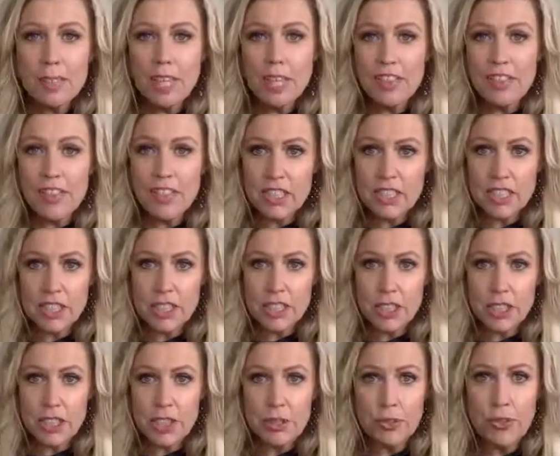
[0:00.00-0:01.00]
authentic
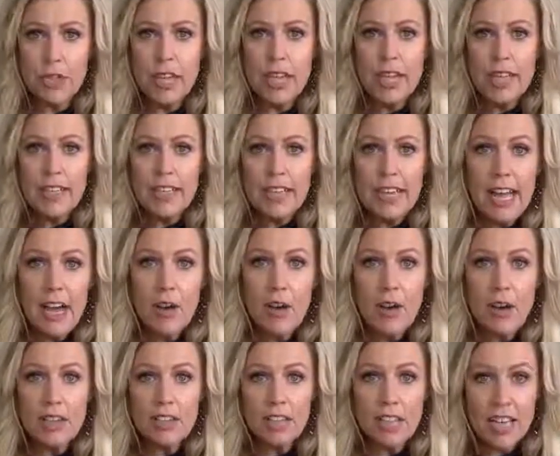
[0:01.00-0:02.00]
to you. Now,
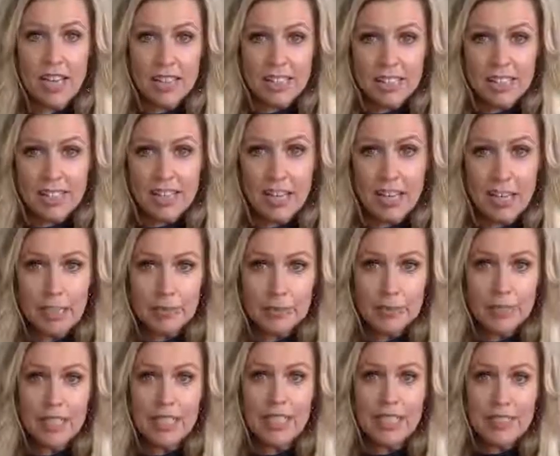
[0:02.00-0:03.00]
a lot of
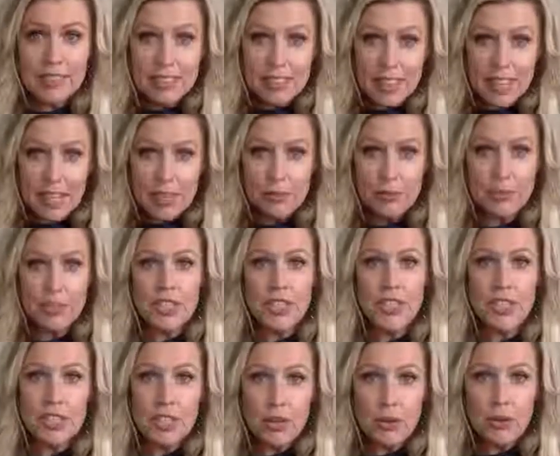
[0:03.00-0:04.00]
times in life we
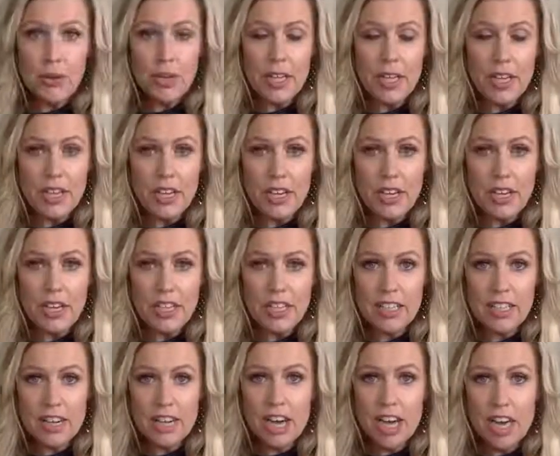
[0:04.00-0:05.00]
can go on
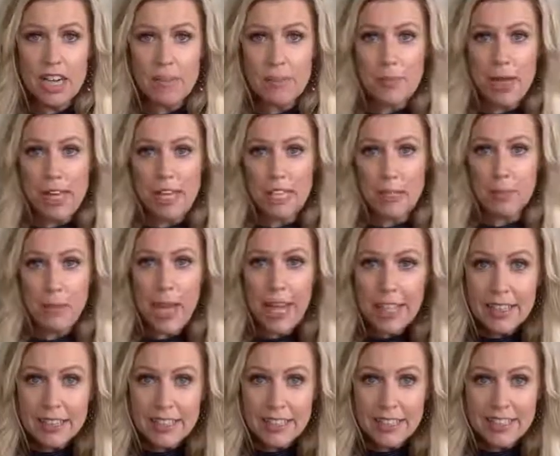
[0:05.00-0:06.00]
automatic
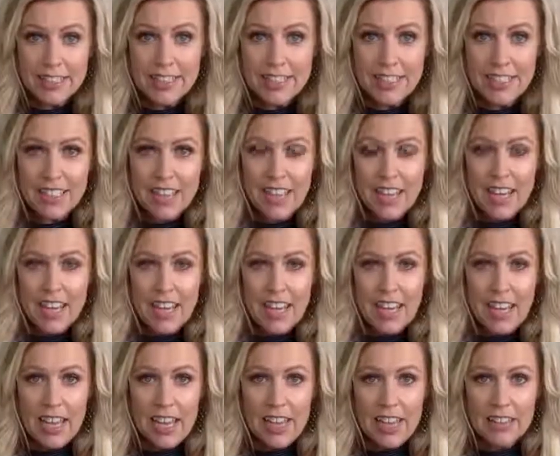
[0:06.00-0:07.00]
pilot,
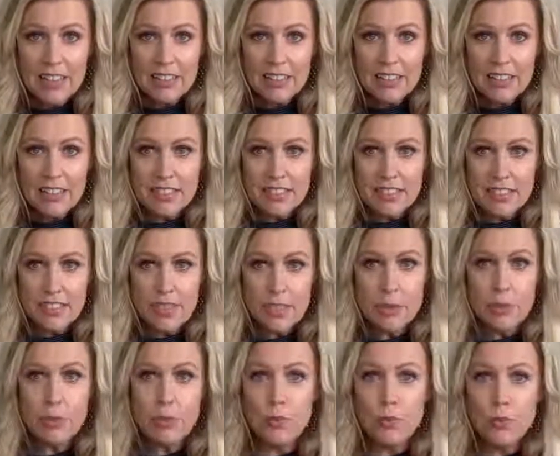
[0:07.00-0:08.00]
and
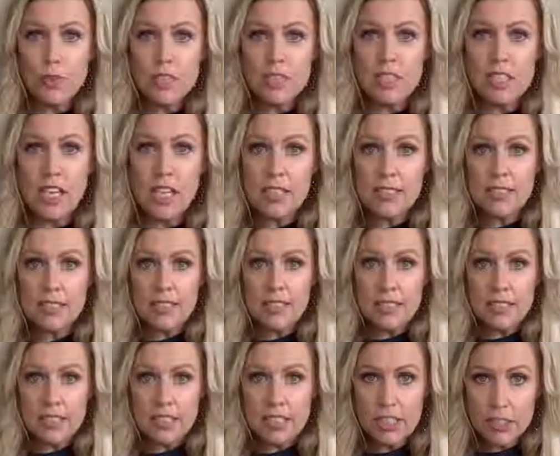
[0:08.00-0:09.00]
this causes
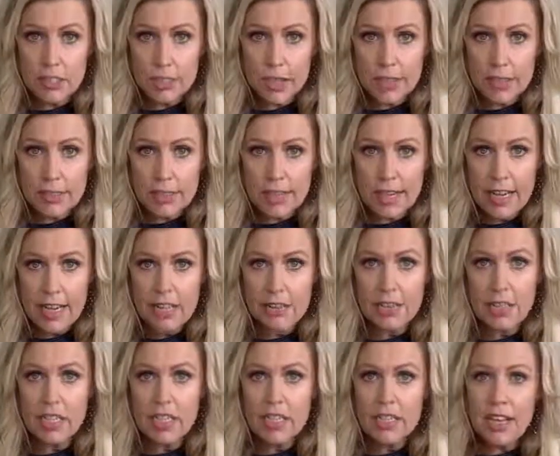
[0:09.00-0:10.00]
us to shut down.
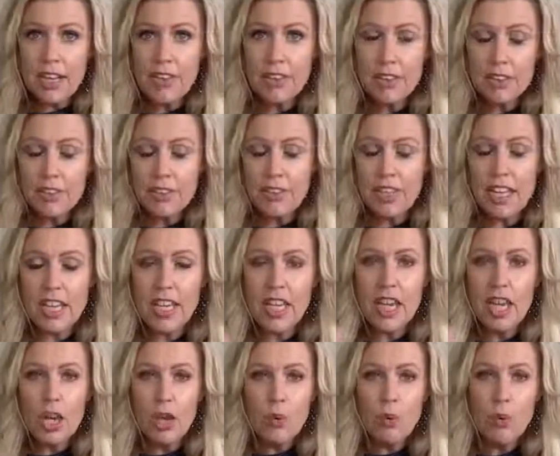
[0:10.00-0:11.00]
And another thing,
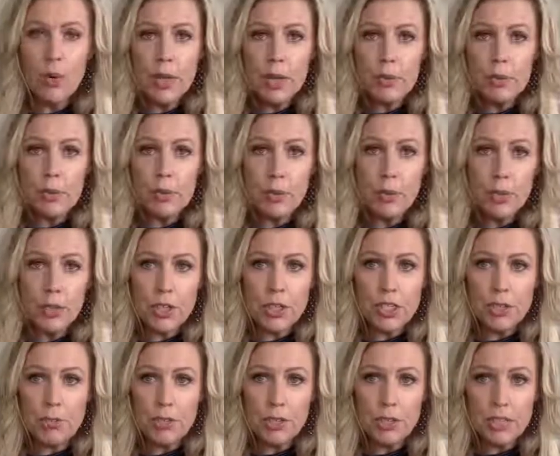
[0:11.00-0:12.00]
when we're
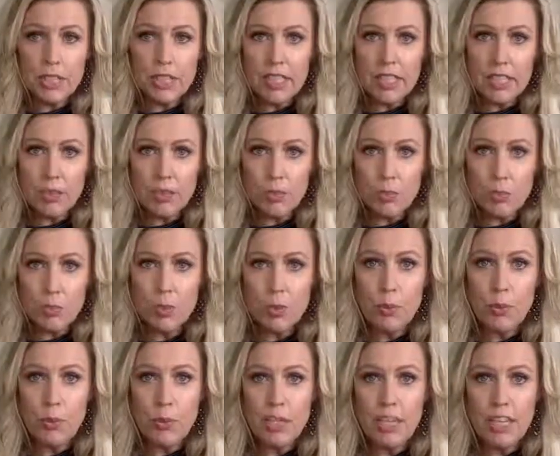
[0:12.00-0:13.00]

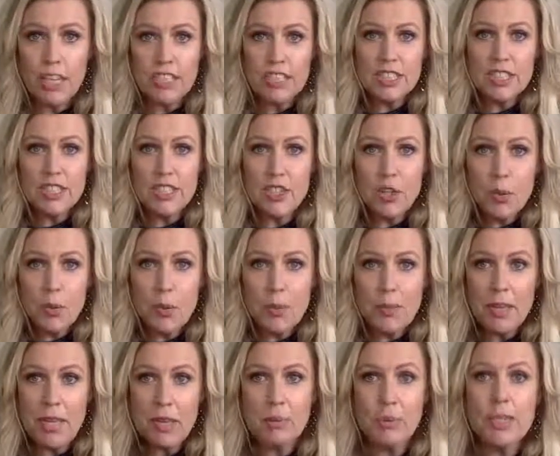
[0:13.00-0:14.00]
getting to know a
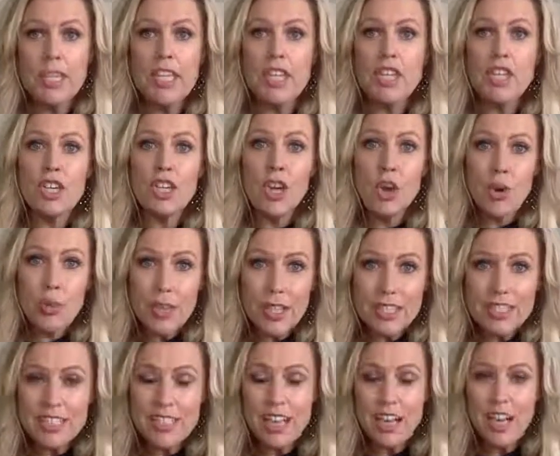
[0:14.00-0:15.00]
man, we can go
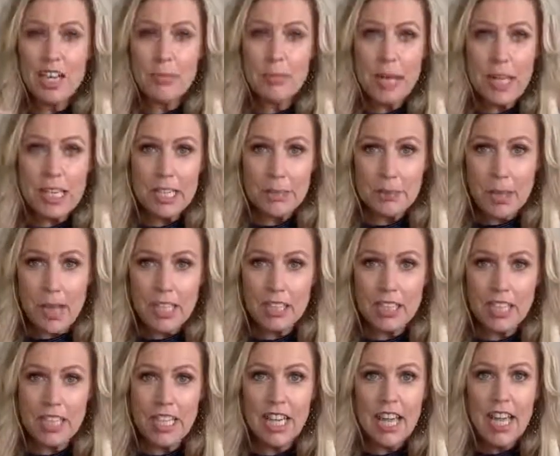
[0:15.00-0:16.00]
into automatic
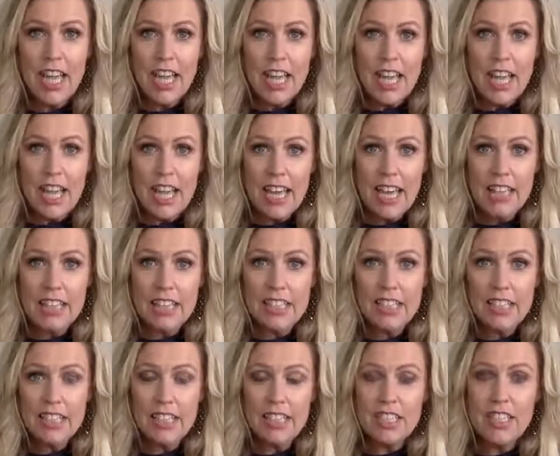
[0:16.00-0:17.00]
pilot
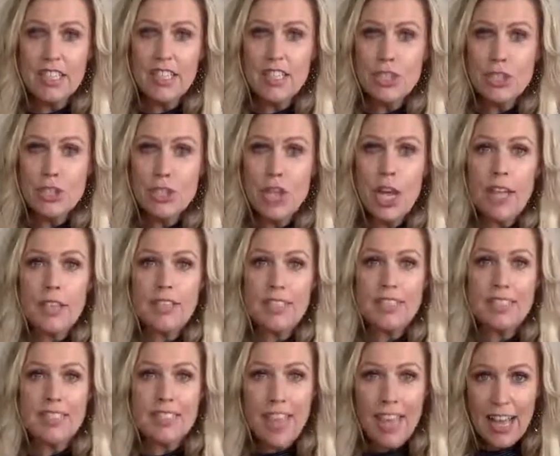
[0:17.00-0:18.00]
and shut
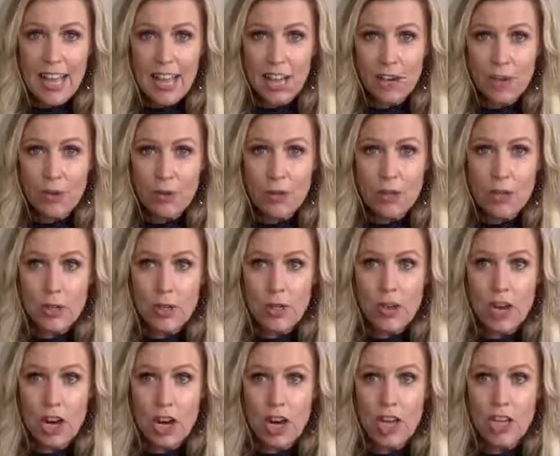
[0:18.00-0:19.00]
down
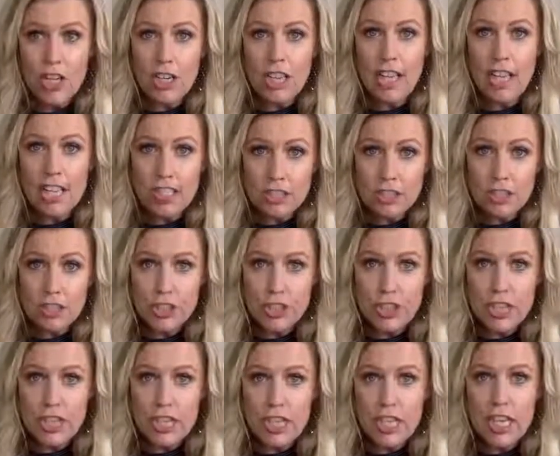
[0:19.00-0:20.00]
our
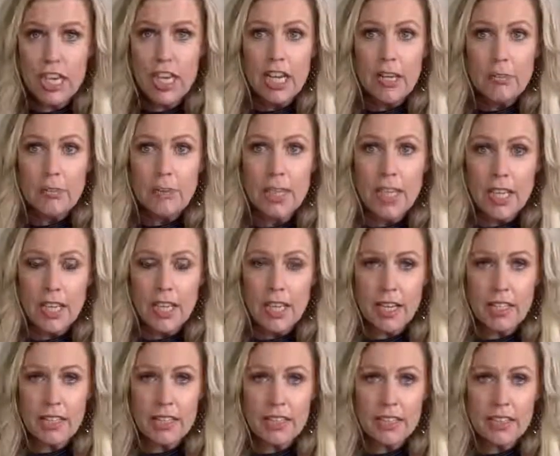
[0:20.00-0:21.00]
energy
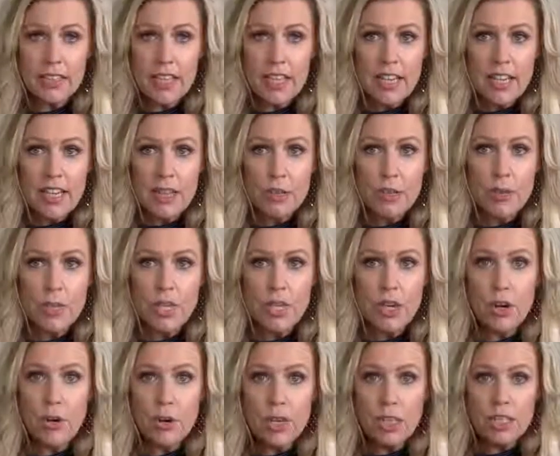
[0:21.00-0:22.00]
because we
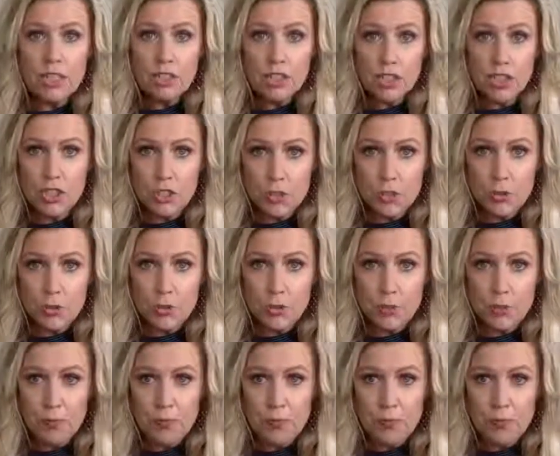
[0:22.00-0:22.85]
go into